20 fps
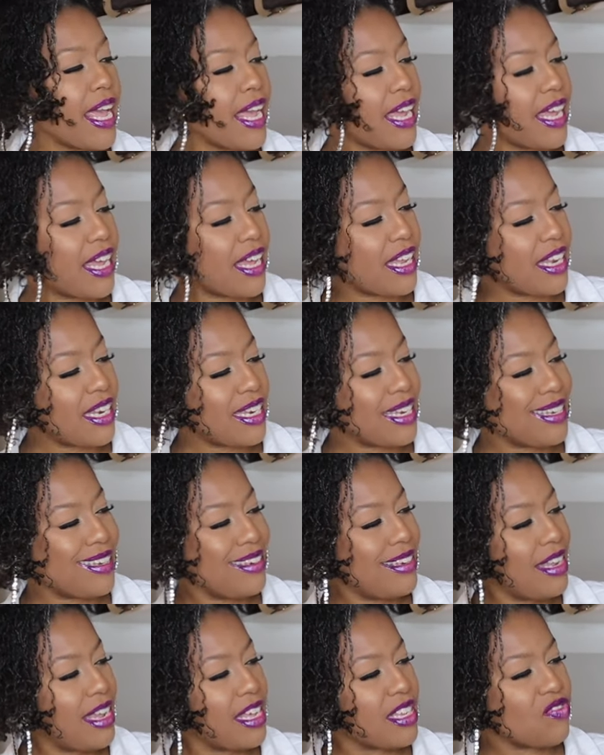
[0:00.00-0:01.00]

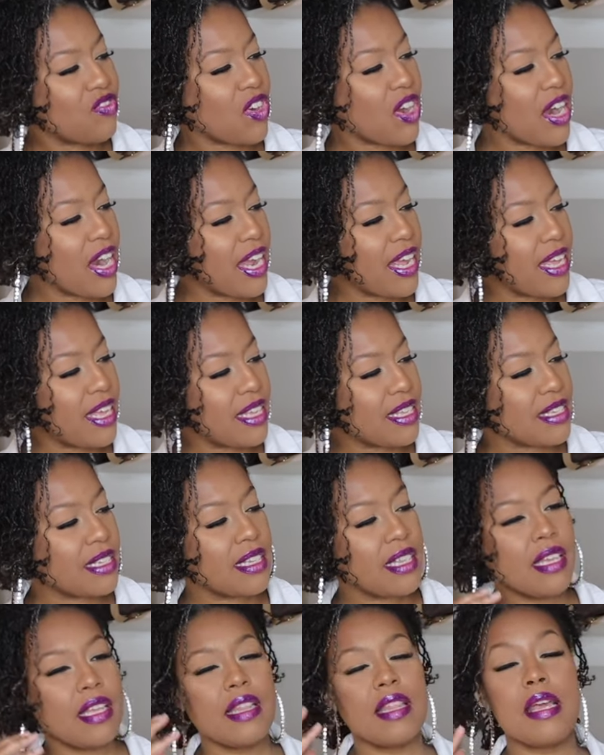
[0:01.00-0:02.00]
And as far as
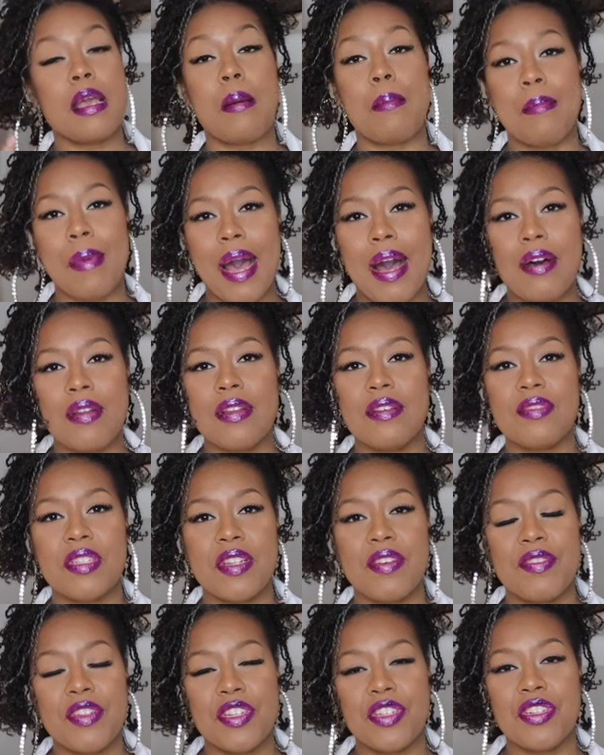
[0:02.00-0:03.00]
the amount of
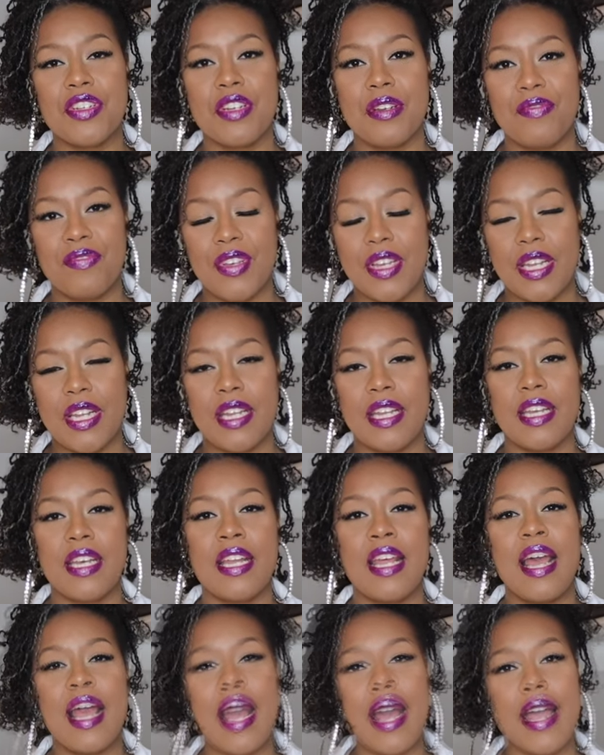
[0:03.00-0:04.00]
stuff that you can fit in
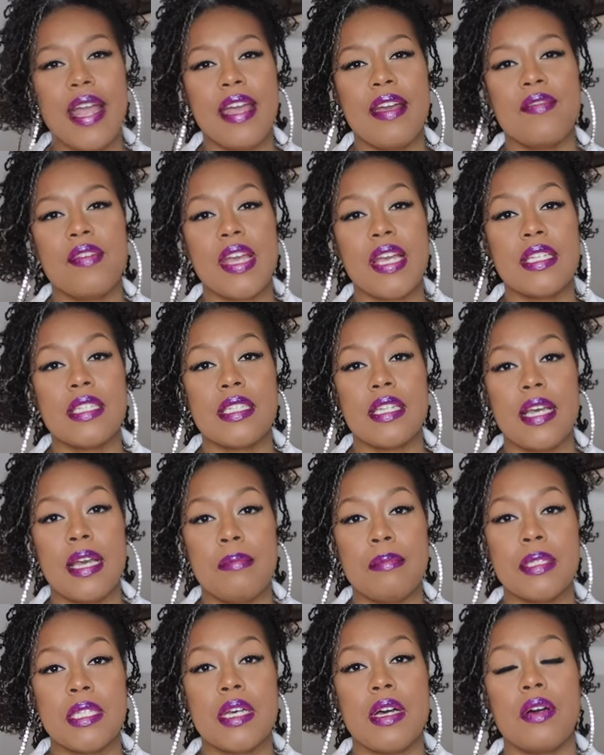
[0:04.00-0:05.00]
it, I have a
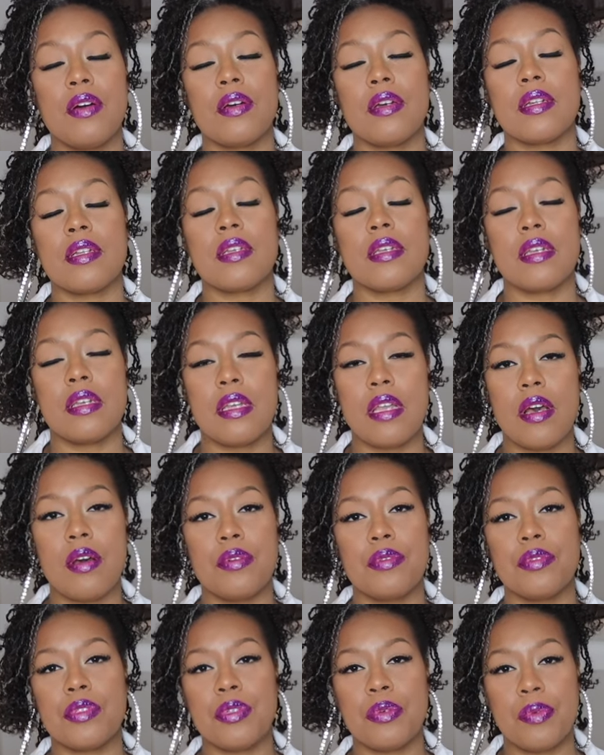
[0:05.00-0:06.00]
Samsung
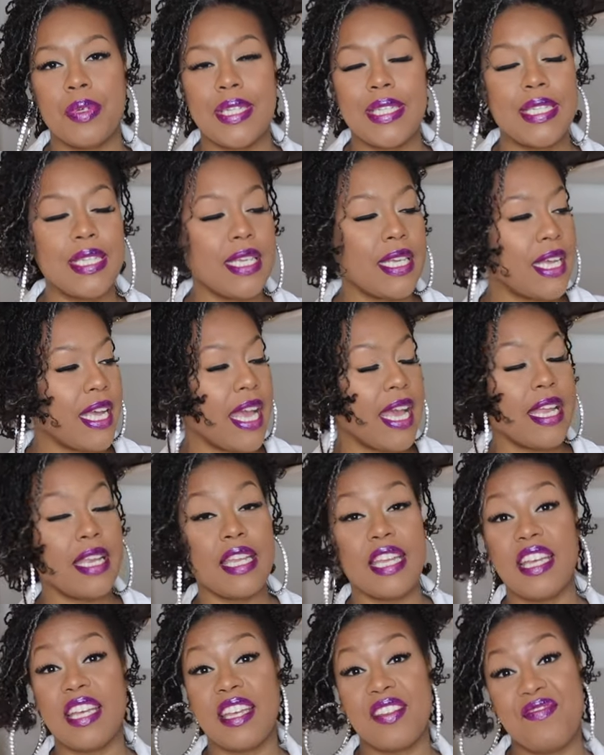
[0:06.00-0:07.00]
Note 20
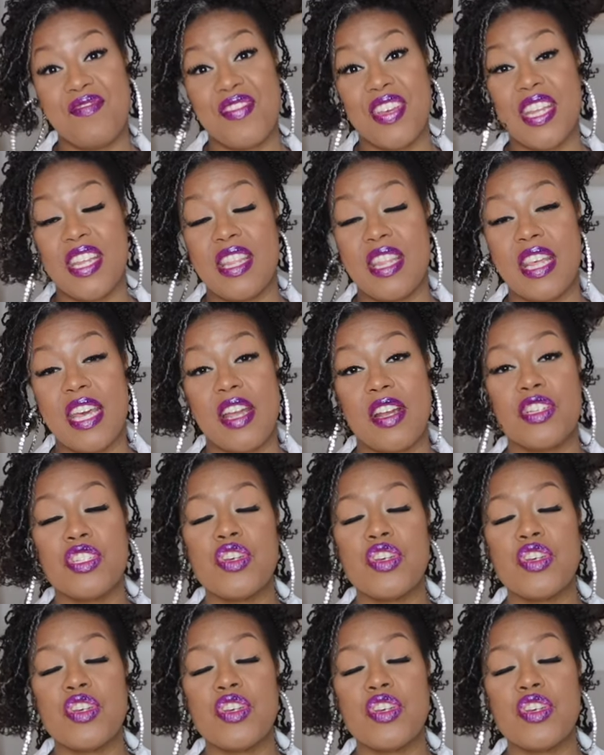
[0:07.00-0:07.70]
and it can fit in there.